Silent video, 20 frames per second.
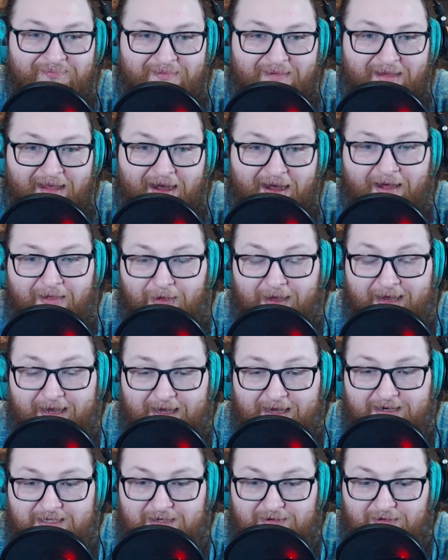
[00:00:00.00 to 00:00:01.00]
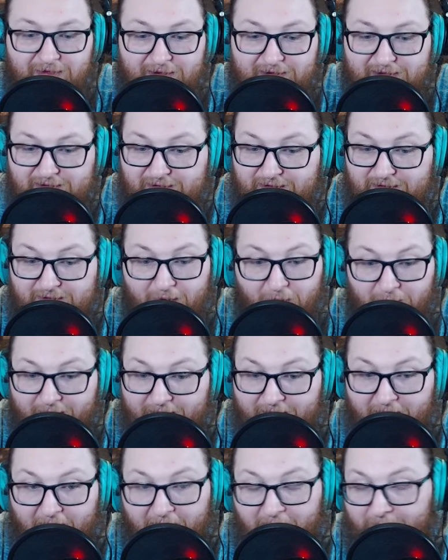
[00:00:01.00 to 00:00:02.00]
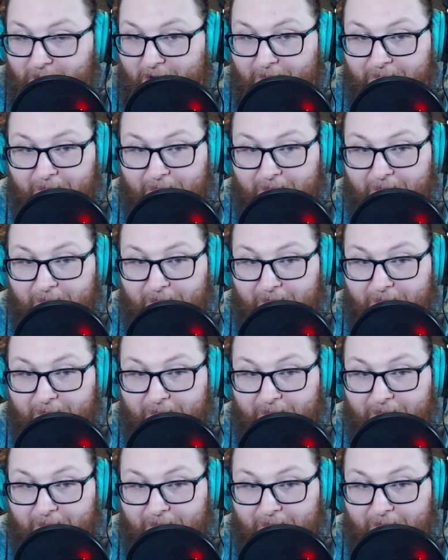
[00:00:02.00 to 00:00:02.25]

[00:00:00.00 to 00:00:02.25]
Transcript: Linkage, this is going up.